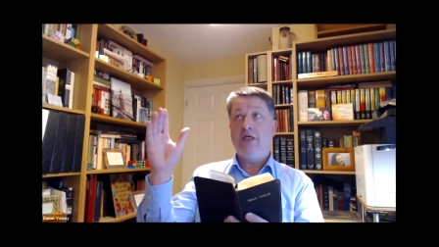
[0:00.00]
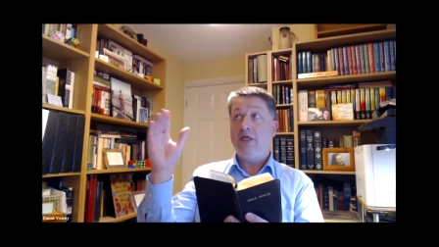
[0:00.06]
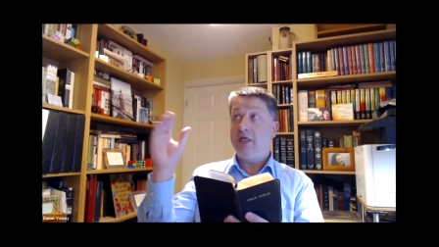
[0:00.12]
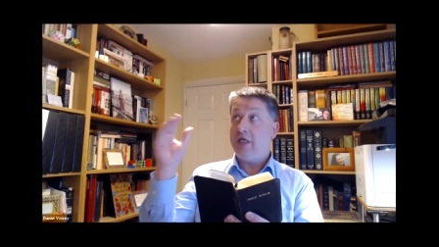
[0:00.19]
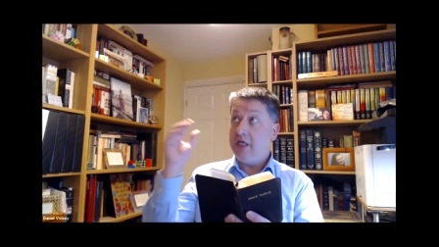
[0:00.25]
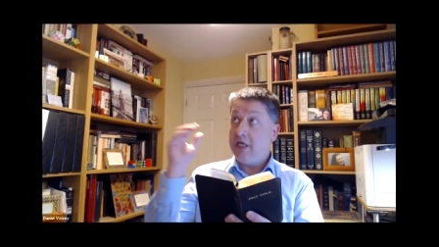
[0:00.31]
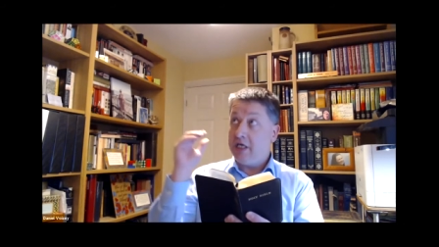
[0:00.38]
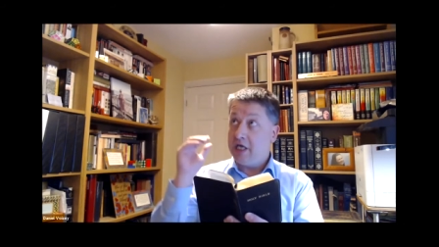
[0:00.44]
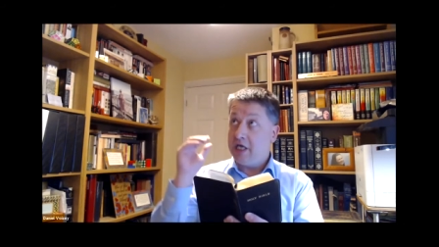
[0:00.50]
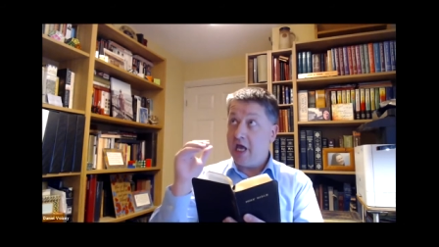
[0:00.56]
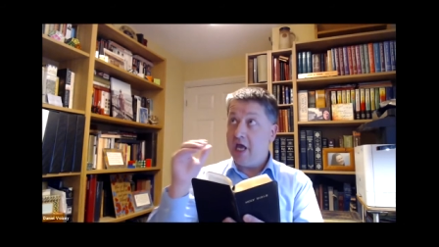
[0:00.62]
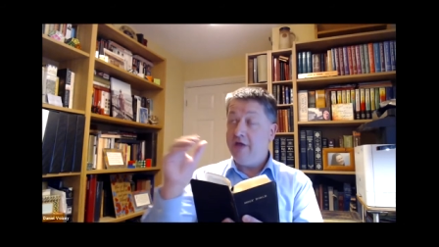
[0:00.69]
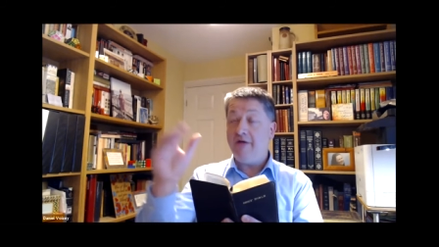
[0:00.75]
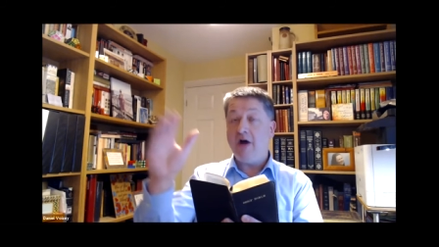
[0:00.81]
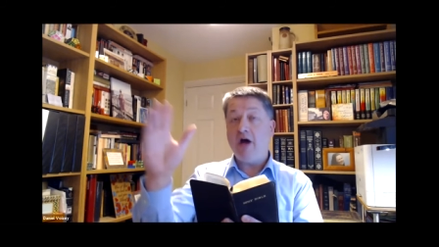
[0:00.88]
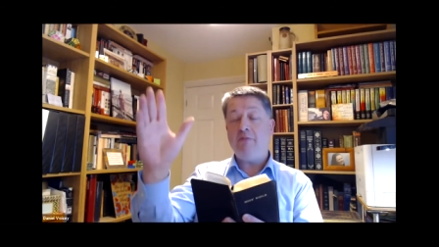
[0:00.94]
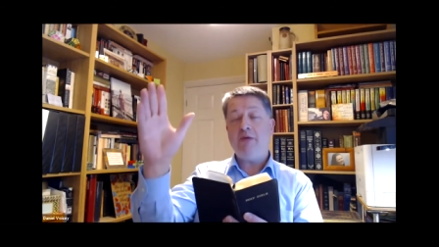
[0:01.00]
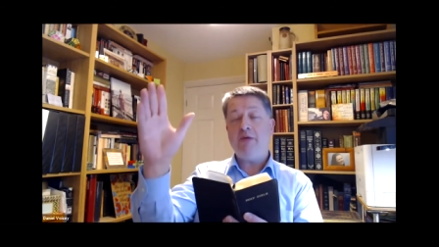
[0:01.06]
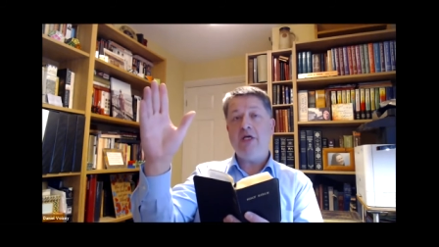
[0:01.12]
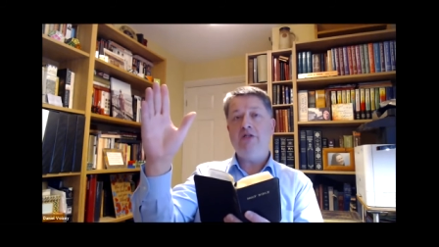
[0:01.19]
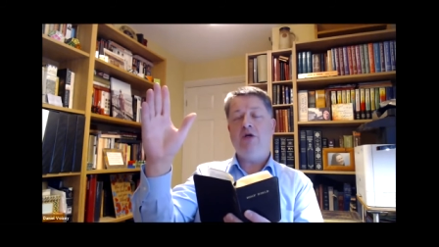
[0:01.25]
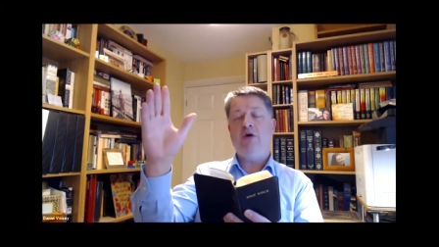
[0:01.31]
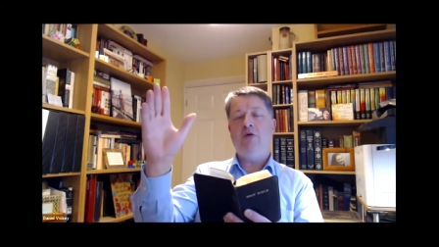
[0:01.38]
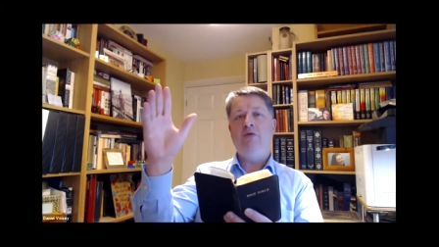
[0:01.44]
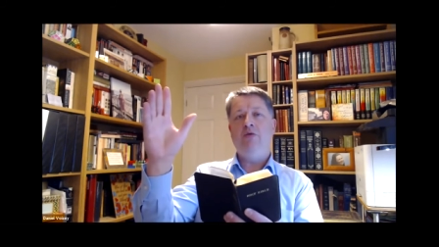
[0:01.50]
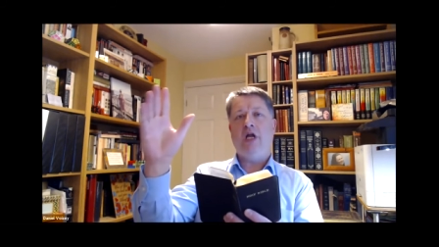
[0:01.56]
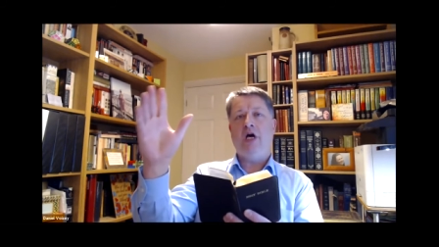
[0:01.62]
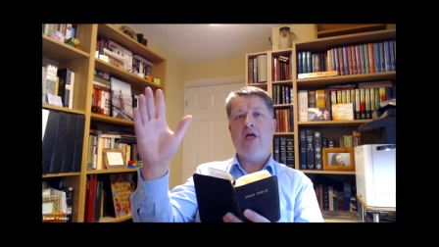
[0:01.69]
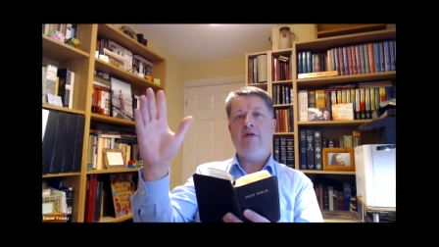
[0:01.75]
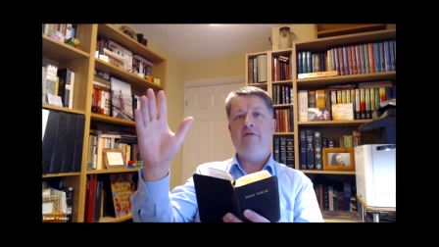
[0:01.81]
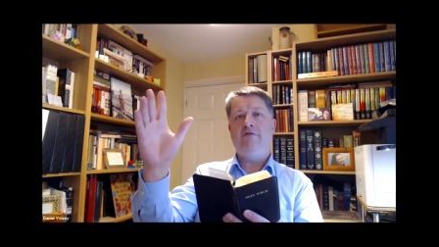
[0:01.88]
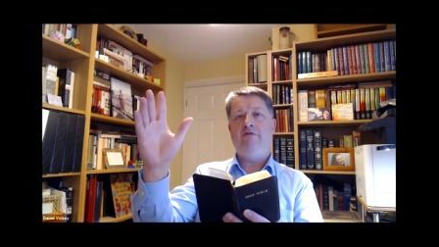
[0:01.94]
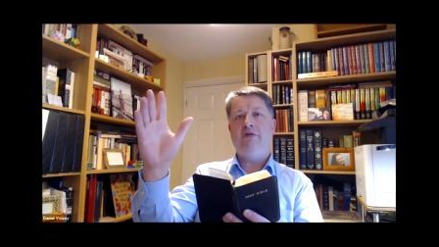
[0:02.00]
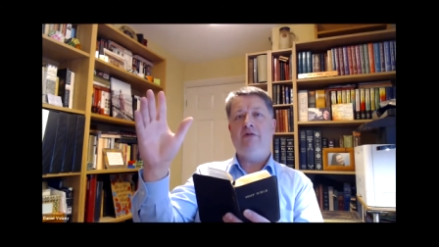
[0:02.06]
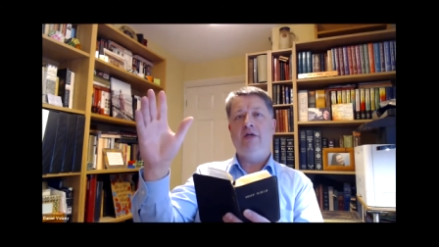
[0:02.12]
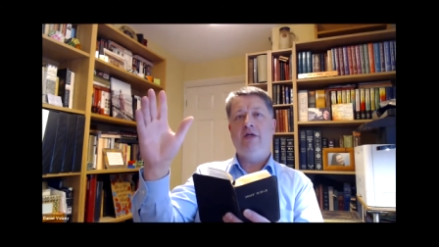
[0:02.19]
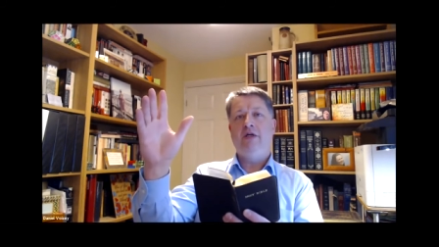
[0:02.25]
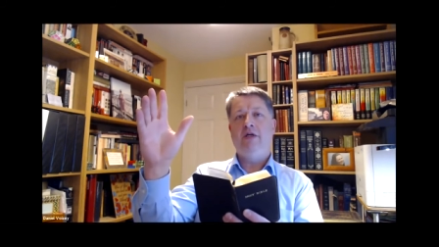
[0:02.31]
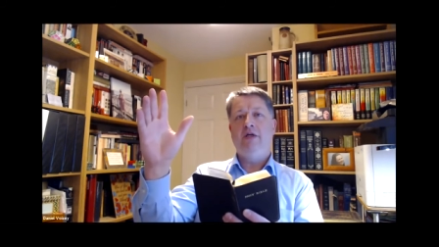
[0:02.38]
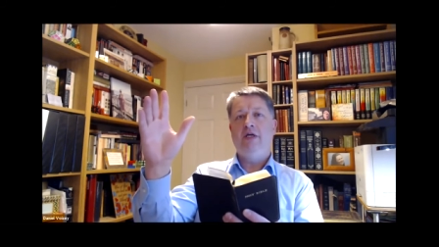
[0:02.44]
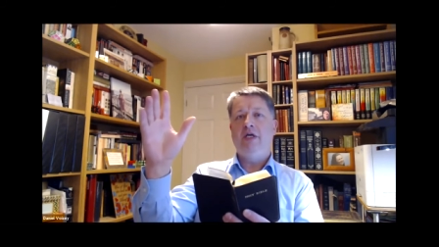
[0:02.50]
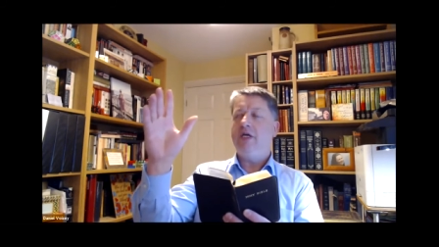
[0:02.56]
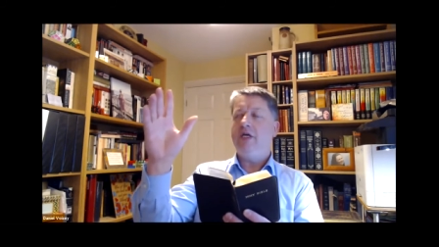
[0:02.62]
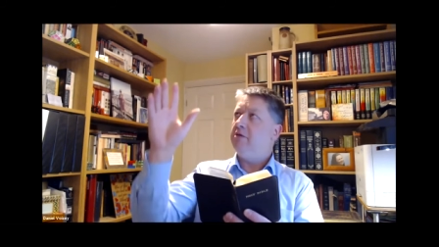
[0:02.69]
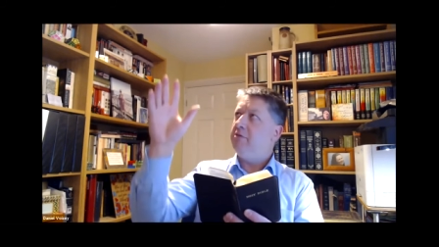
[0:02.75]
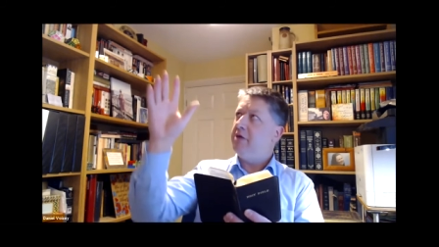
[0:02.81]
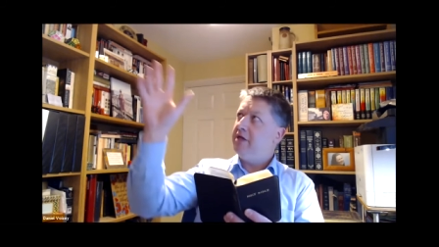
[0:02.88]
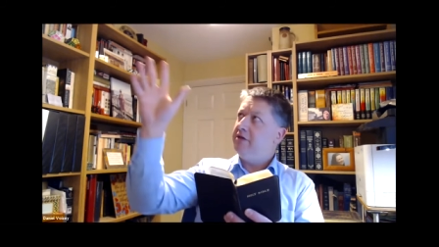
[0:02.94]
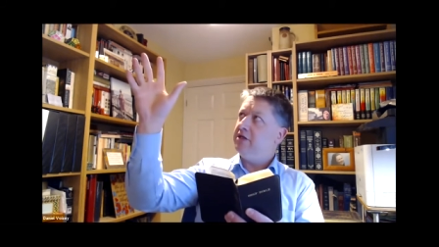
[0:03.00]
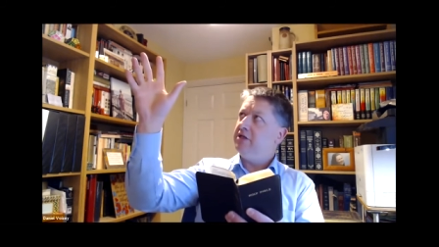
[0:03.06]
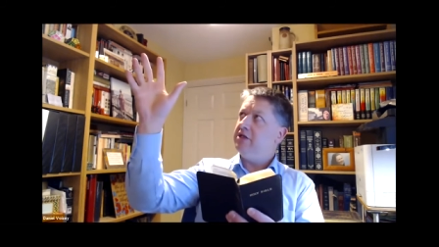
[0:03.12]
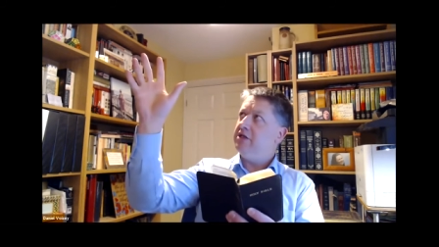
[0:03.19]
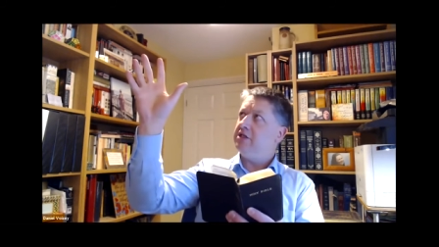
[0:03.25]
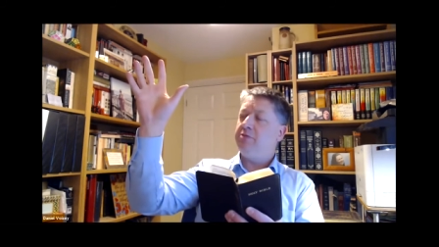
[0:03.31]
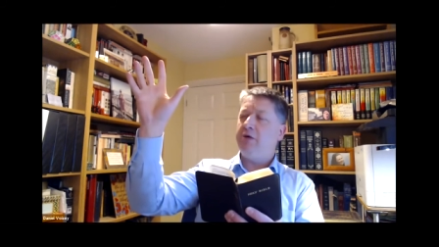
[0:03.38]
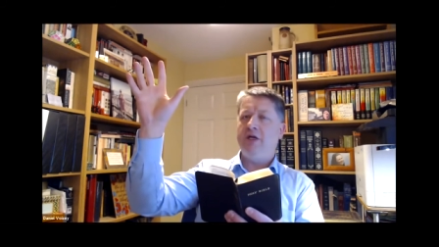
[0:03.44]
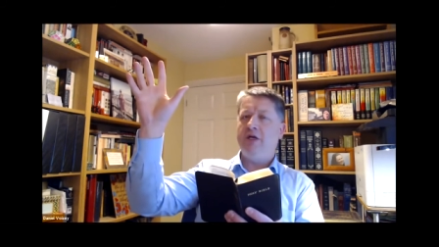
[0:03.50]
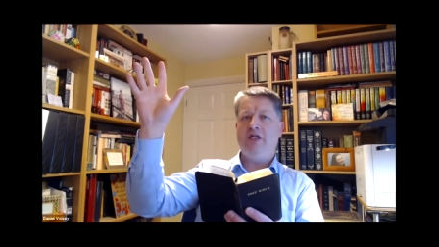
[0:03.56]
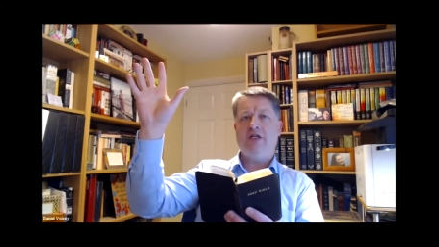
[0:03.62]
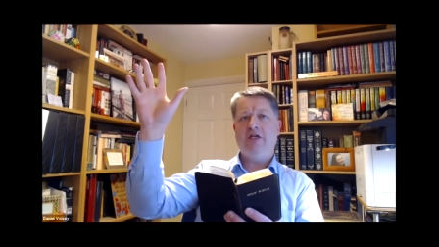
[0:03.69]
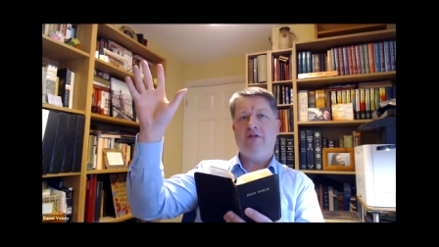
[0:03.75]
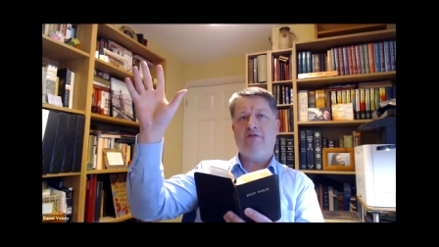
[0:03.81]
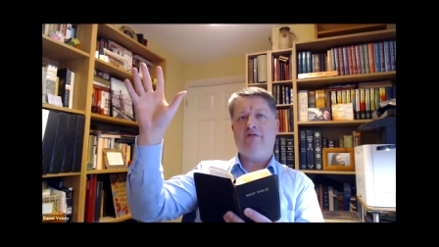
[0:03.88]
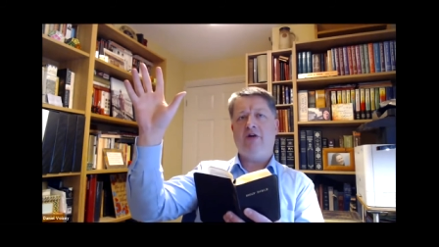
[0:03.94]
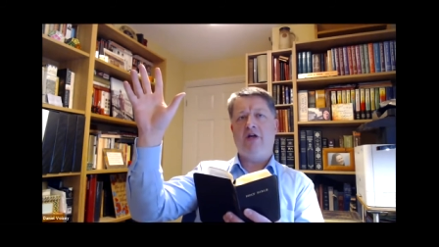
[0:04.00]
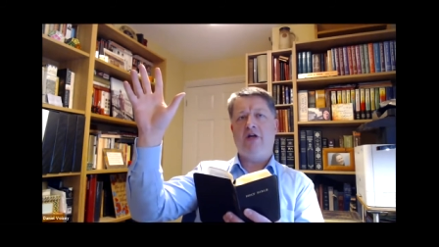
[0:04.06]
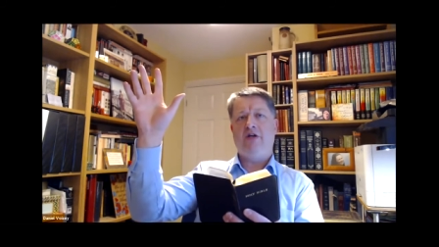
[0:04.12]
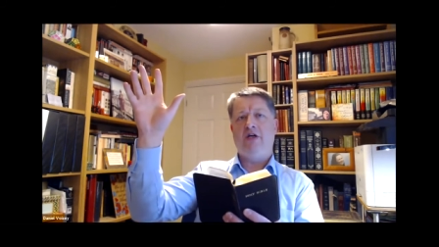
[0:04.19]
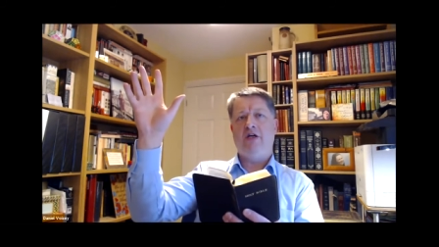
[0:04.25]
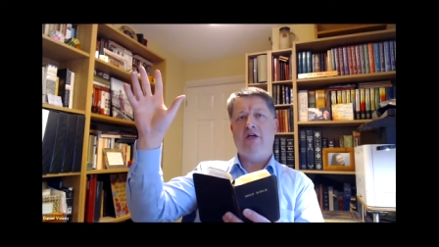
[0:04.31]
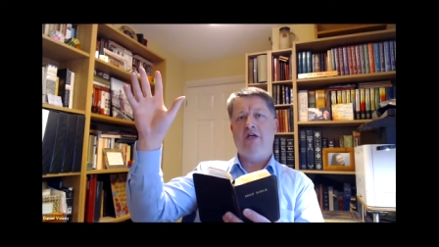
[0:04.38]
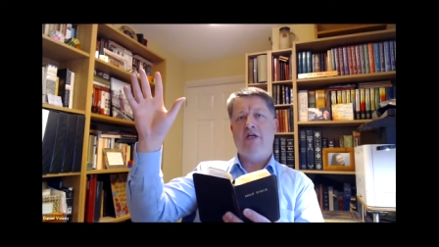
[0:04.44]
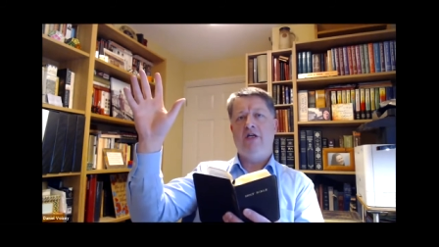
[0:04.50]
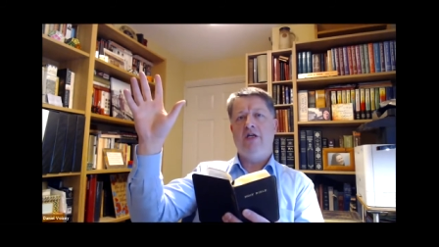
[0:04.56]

He gave up his own life. He commended his spirit to his Father.